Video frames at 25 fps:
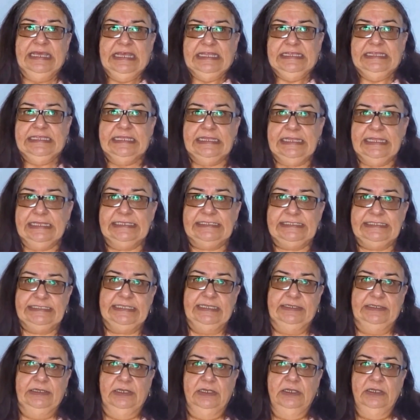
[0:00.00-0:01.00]
the
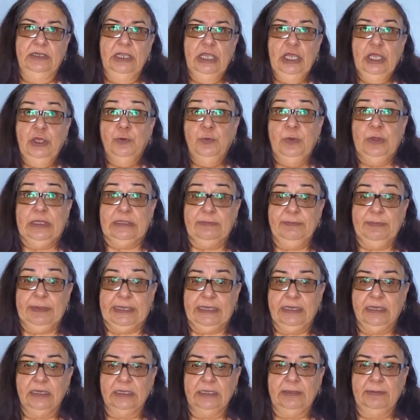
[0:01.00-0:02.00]
listener will
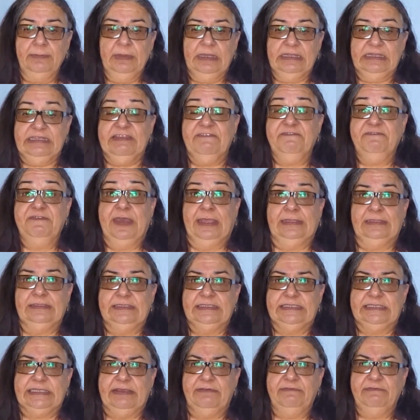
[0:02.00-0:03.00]
become
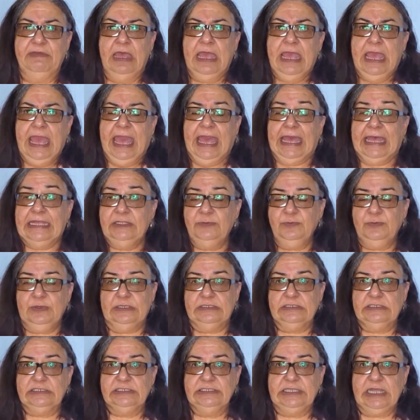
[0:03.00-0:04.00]
defensive and
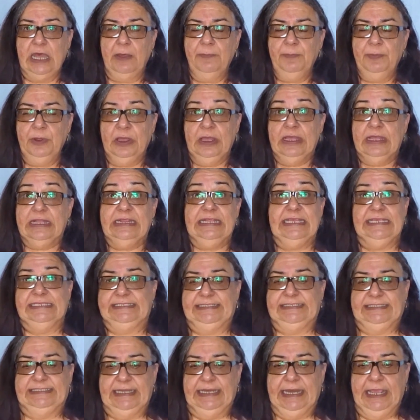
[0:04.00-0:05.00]
will stop
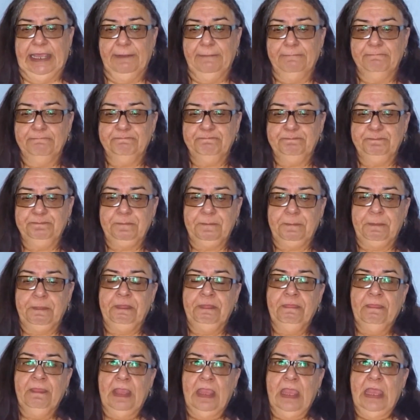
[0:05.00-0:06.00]
listening.
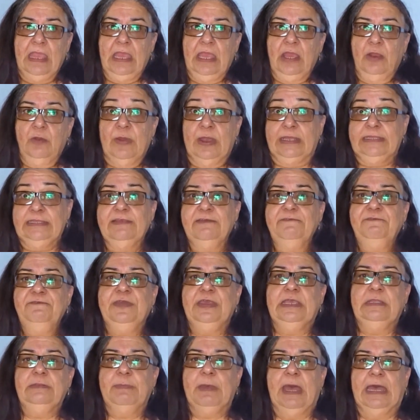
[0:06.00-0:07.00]
When the
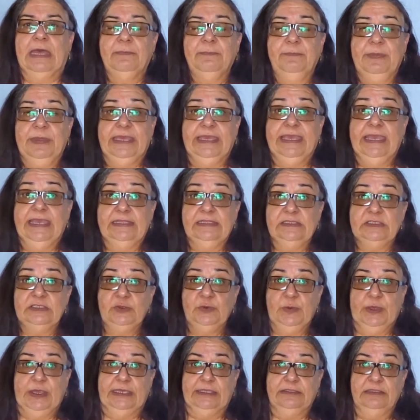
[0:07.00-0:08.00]
feedback begins
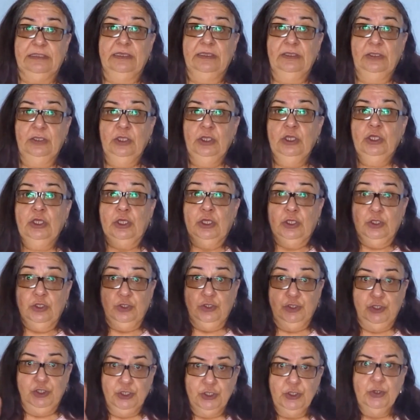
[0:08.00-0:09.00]
with
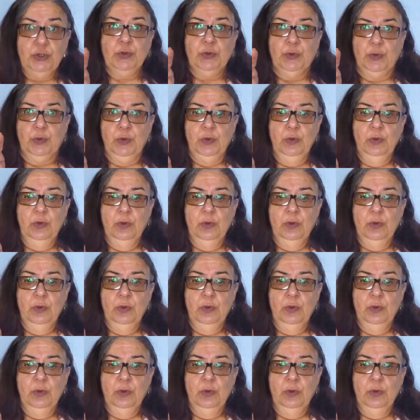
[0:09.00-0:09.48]
you,